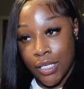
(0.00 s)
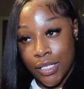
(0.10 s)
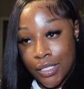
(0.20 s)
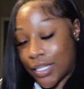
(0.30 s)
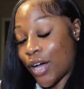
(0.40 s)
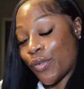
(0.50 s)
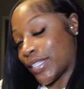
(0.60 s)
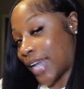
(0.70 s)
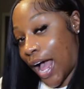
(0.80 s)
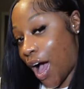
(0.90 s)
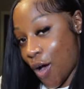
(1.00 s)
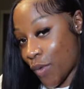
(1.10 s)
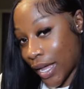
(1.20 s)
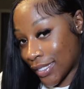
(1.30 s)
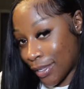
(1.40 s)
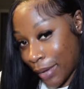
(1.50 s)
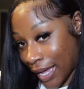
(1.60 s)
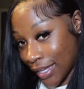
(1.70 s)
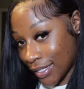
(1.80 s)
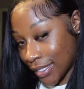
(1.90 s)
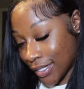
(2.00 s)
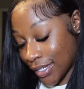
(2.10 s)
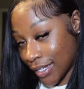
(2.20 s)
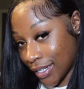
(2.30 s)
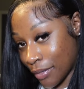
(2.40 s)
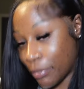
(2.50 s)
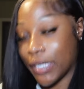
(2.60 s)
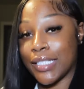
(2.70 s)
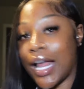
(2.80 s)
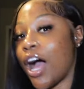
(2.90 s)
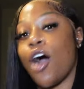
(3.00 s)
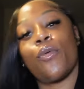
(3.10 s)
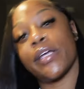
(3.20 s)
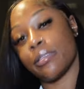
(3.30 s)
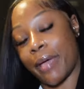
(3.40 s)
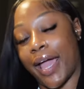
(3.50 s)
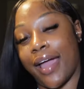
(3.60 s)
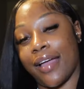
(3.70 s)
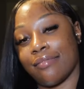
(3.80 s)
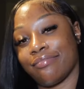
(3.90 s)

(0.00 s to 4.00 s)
So it's not always the best, but it's not always bad.